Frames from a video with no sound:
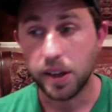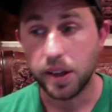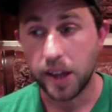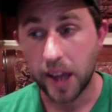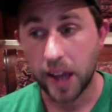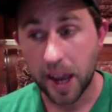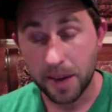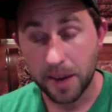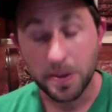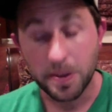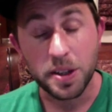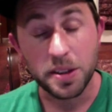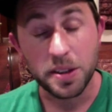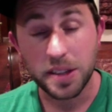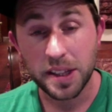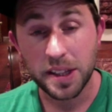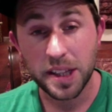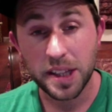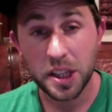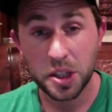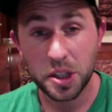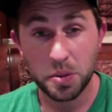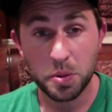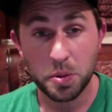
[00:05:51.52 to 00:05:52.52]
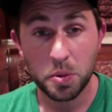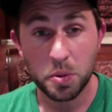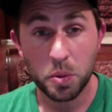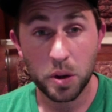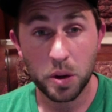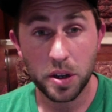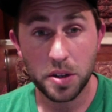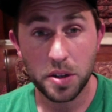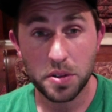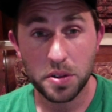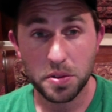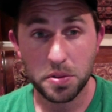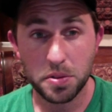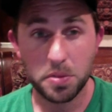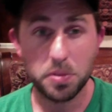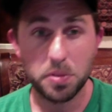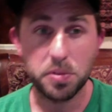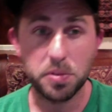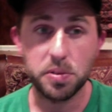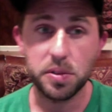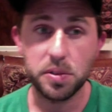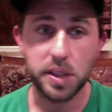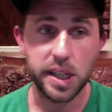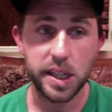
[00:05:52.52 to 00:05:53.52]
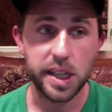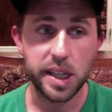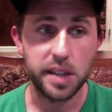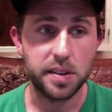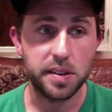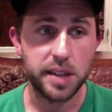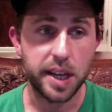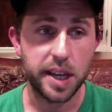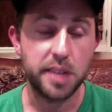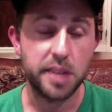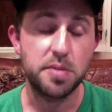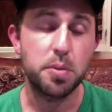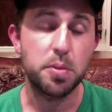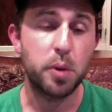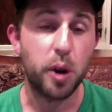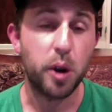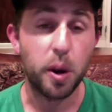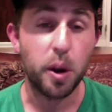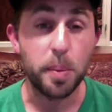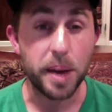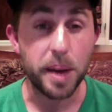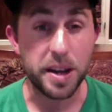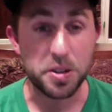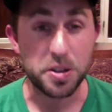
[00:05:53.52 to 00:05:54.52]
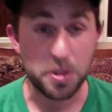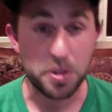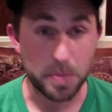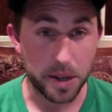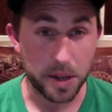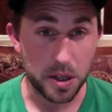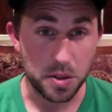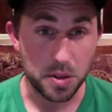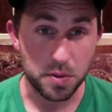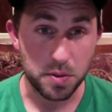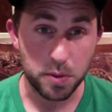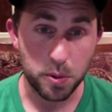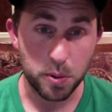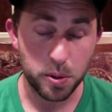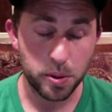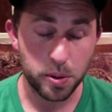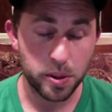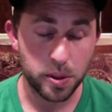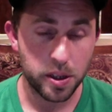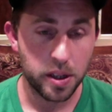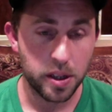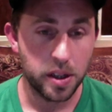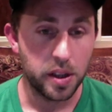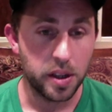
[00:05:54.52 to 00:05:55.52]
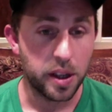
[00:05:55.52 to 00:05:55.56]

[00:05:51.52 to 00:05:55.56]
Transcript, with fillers: everything that you would want to do. Like, that's what our mastermind is for.